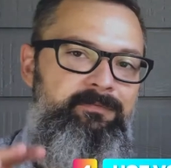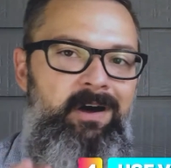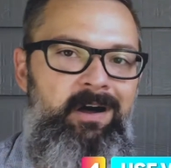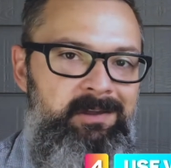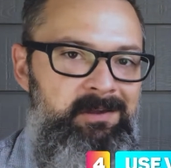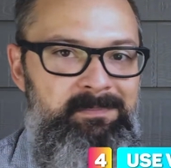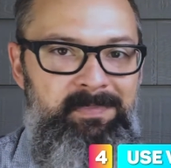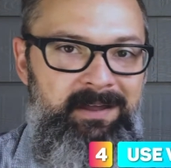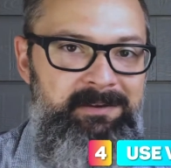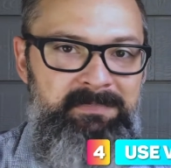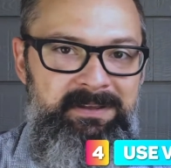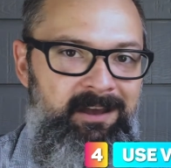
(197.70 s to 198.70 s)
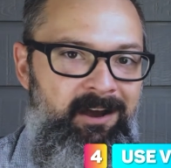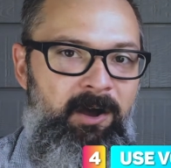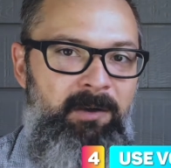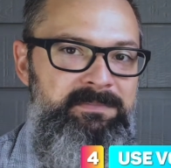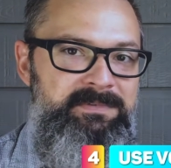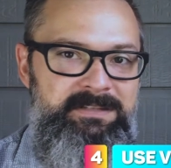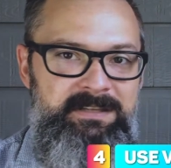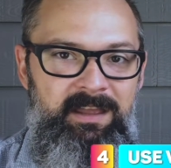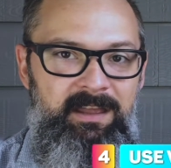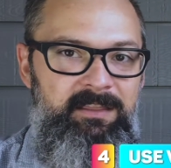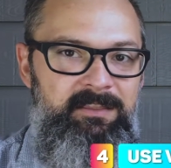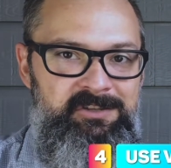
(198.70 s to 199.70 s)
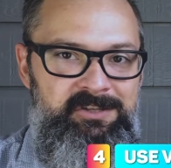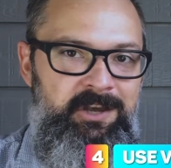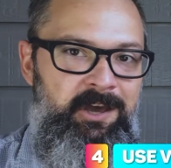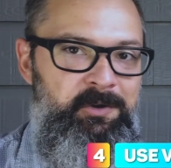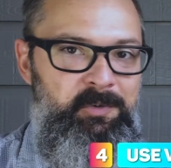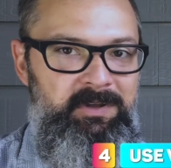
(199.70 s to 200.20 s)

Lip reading: volume button becomes the shutter